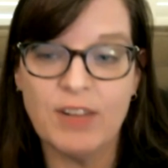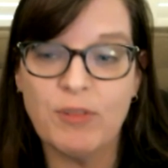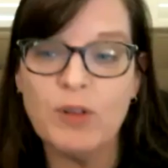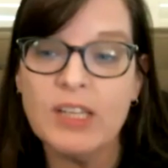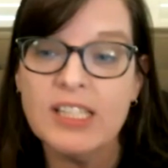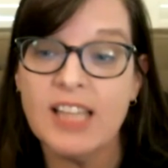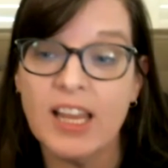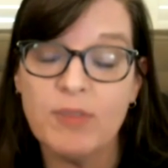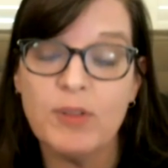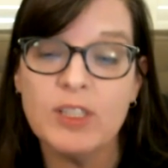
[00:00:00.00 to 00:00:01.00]
you
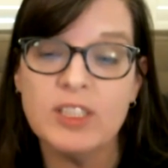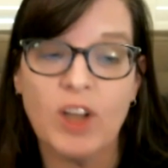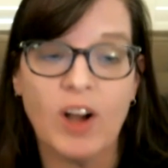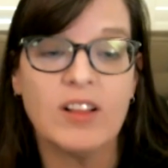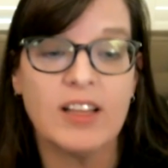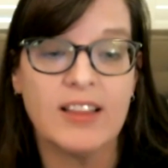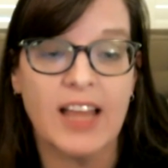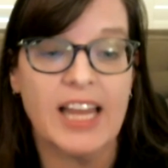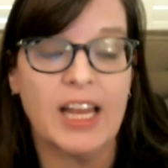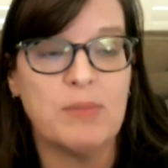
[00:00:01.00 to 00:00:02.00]
can talk like
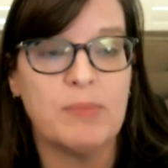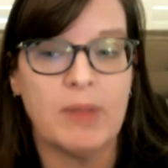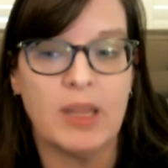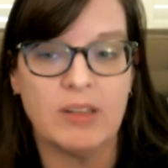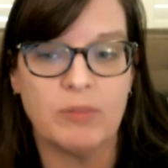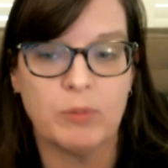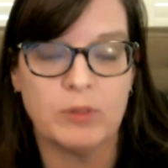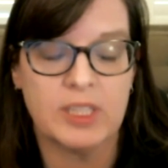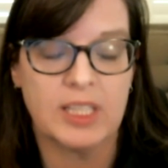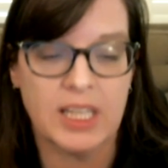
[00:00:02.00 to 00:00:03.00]
that and
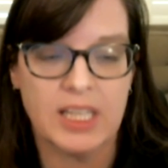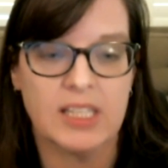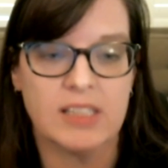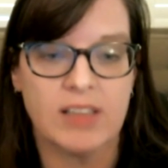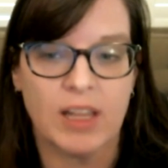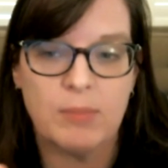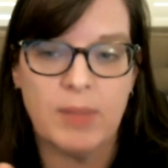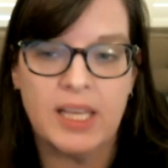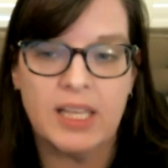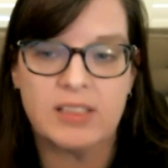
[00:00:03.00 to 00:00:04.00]
to kids and
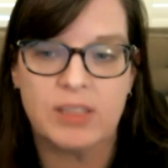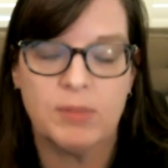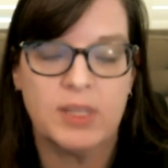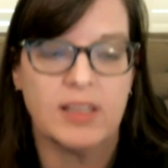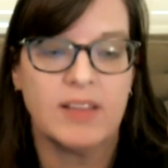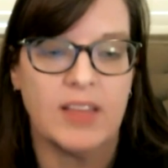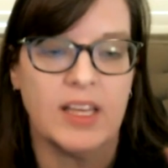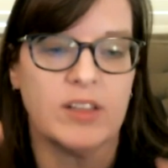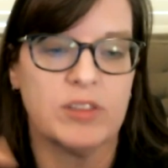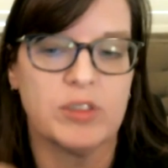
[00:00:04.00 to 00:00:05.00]
make it something that
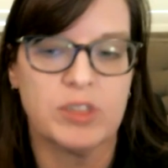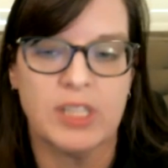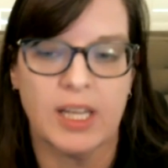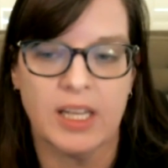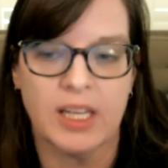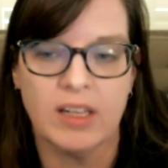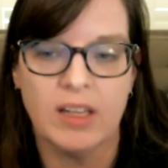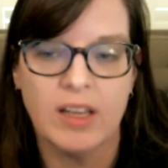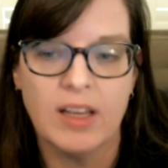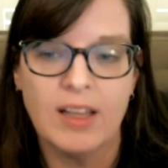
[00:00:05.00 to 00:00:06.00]
they understand,
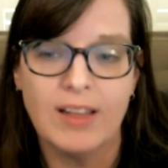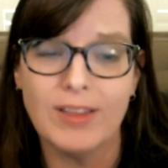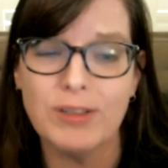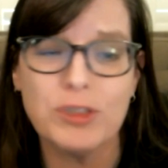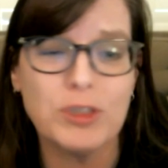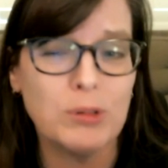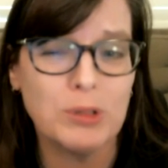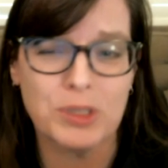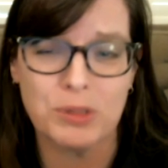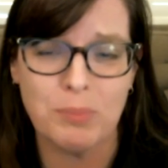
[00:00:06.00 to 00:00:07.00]
they're so
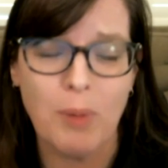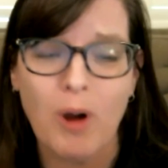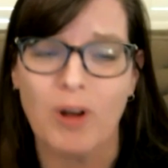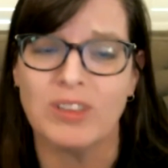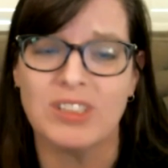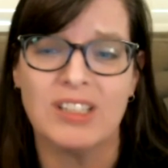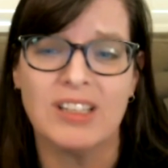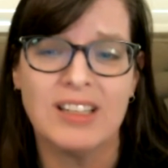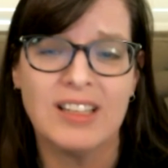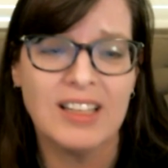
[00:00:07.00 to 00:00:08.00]
smart.
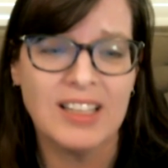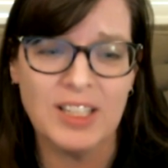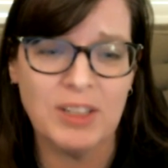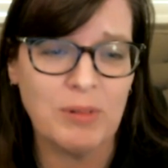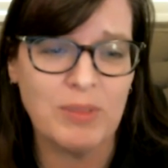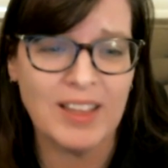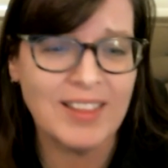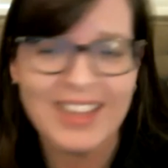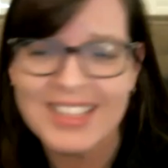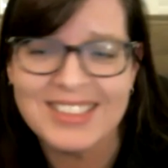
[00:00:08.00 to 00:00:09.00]

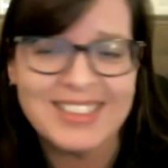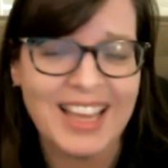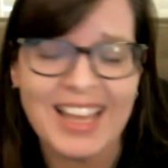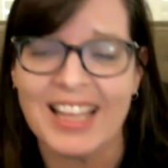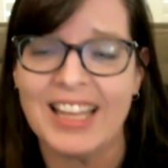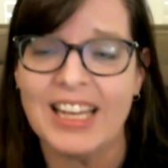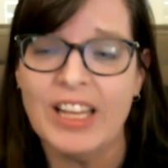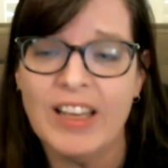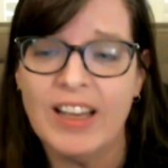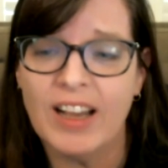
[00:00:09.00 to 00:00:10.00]
They get it.
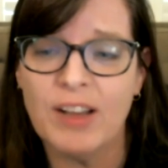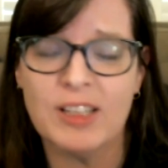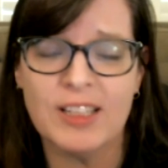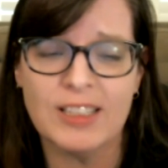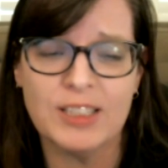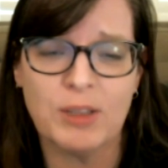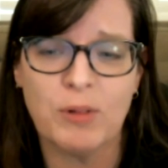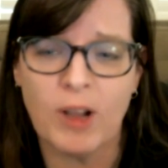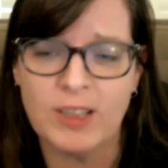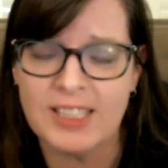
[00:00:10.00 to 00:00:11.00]

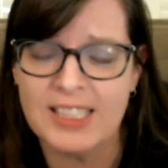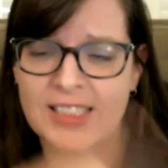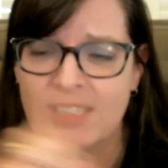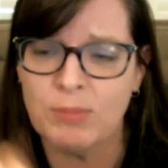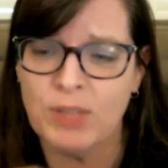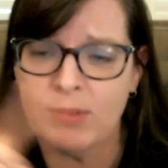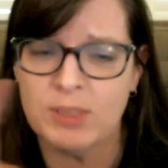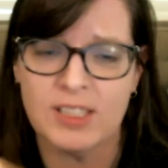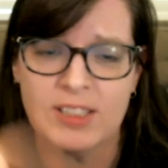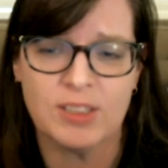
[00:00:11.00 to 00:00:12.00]
I think sometimes
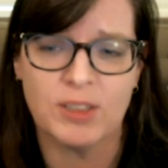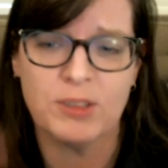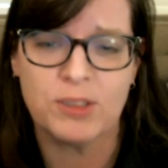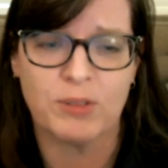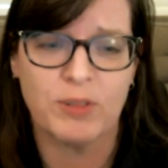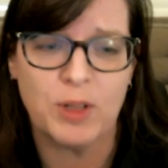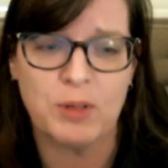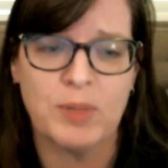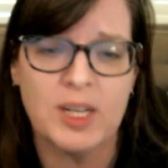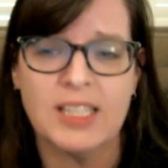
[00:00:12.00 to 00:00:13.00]
us adults are
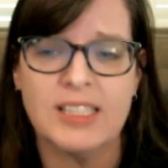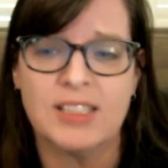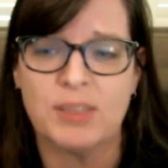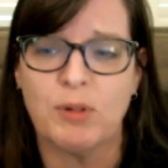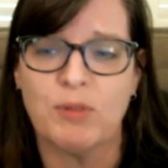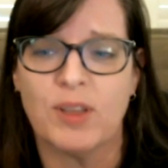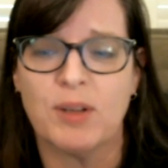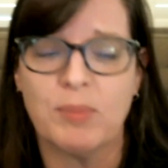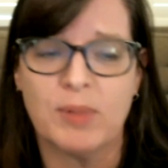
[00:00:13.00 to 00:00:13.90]
falling behind some of them.